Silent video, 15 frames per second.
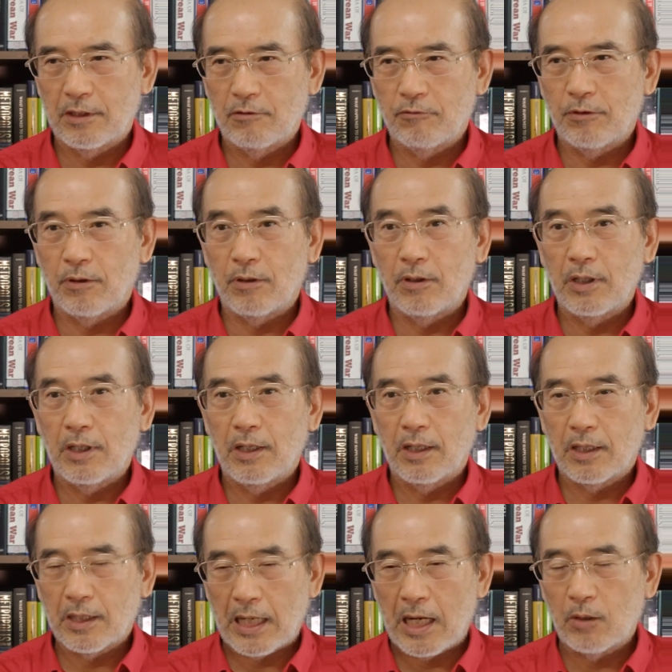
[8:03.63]
4
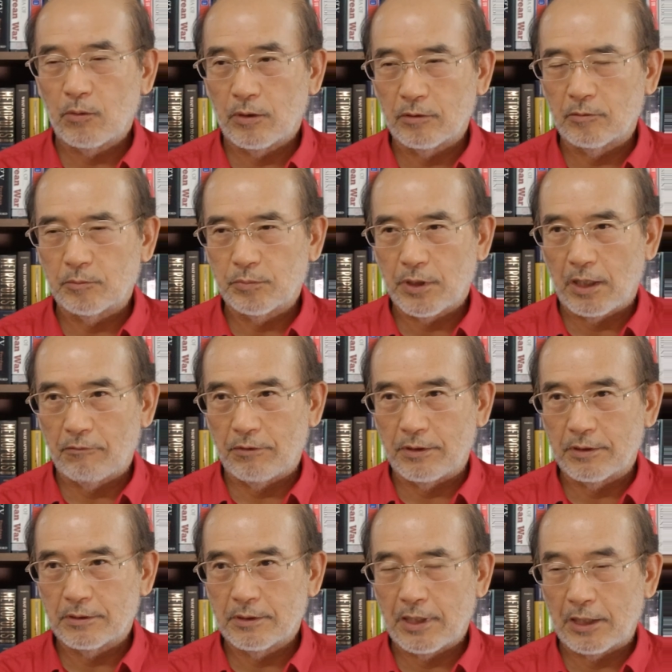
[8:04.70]
Gangwon province.